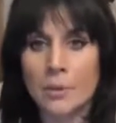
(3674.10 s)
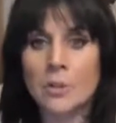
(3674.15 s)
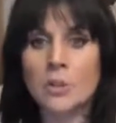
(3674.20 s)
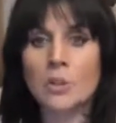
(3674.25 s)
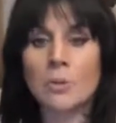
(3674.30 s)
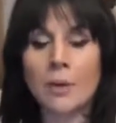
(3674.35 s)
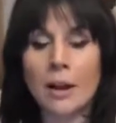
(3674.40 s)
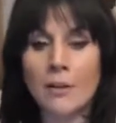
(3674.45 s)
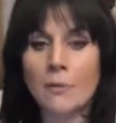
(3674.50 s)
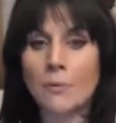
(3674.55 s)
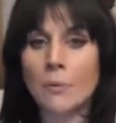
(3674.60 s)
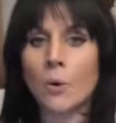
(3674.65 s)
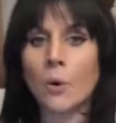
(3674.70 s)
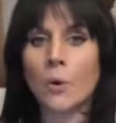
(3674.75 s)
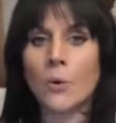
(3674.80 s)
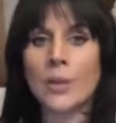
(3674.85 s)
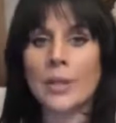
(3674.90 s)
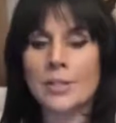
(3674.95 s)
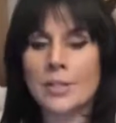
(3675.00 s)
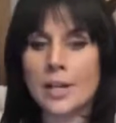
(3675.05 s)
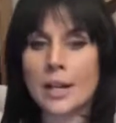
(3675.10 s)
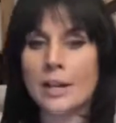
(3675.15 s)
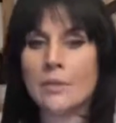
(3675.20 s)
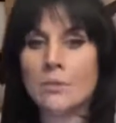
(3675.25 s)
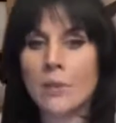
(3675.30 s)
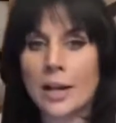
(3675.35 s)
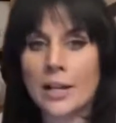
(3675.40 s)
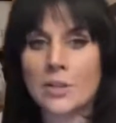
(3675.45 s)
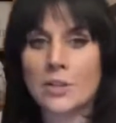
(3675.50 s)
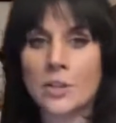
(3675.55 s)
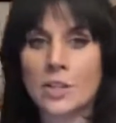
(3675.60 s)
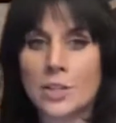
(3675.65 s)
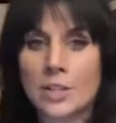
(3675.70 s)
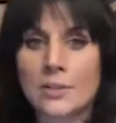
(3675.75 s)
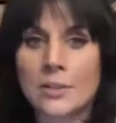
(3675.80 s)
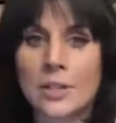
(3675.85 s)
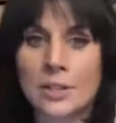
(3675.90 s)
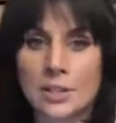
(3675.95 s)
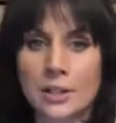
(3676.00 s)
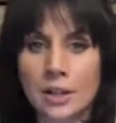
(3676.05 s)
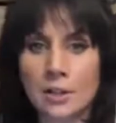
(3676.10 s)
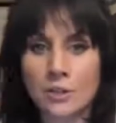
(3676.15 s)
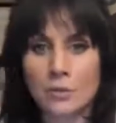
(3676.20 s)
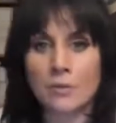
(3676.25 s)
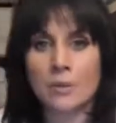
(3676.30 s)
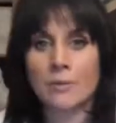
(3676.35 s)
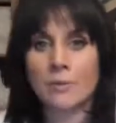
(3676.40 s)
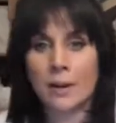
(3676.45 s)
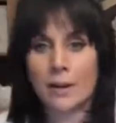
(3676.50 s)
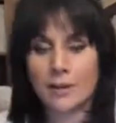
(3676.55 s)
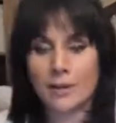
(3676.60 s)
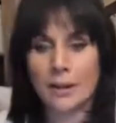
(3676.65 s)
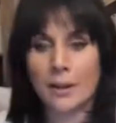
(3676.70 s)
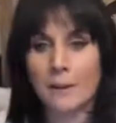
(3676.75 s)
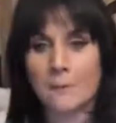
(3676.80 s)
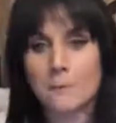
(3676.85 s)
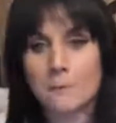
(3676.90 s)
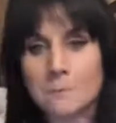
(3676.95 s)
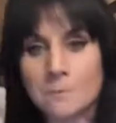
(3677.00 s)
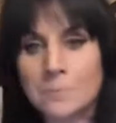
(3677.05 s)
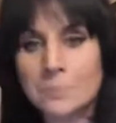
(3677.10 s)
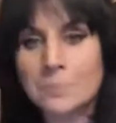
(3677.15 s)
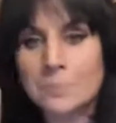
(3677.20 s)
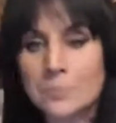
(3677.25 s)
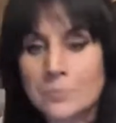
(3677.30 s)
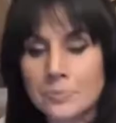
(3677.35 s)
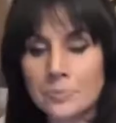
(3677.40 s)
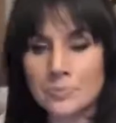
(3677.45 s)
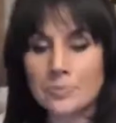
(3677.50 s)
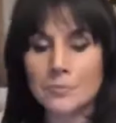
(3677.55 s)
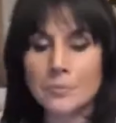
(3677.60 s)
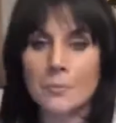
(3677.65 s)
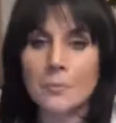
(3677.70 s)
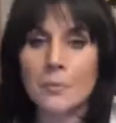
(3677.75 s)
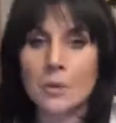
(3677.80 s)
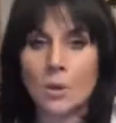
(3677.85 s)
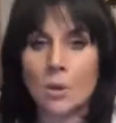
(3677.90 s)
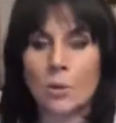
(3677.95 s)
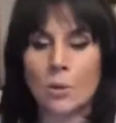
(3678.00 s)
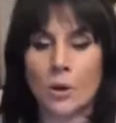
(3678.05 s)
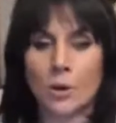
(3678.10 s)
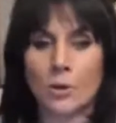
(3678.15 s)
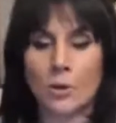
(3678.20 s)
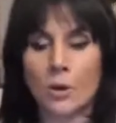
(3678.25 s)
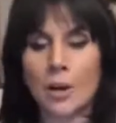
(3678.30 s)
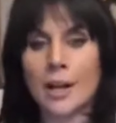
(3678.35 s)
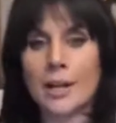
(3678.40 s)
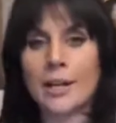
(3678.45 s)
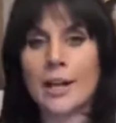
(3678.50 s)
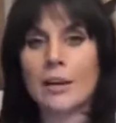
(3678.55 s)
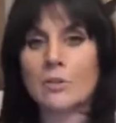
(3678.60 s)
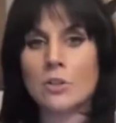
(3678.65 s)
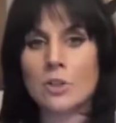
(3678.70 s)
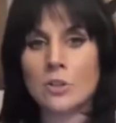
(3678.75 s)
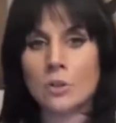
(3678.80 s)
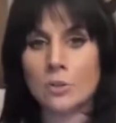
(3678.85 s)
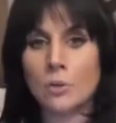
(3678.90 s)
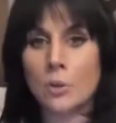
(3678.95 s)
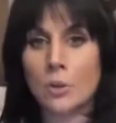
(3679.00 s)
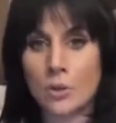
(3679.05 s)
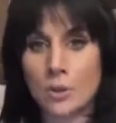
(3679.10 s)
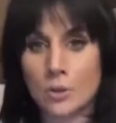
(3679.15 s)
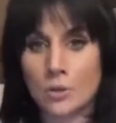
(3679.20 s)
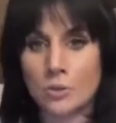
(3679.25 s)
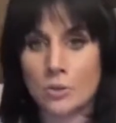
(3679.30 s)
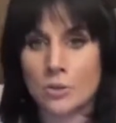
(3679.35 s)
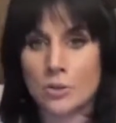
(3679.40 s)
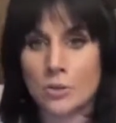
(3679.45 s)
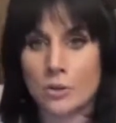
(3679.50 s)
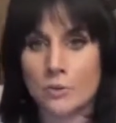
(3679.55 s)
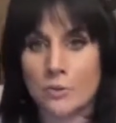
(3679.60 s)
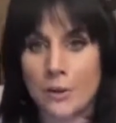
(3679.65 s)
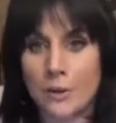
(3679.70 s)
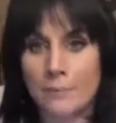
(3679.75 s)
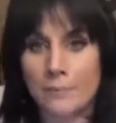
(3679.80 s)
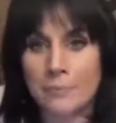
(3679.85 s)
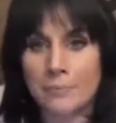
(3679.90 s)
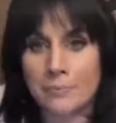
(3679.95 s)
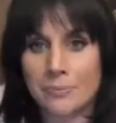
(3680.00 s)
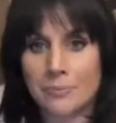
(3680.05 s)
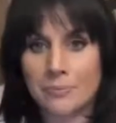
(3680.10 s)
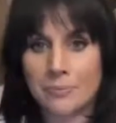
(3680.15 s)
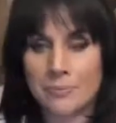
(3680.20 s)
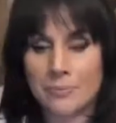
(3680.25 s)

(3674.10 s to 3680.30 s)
But you have more than 10 righteous in this country right now who are crying out to the Lord and who serve him.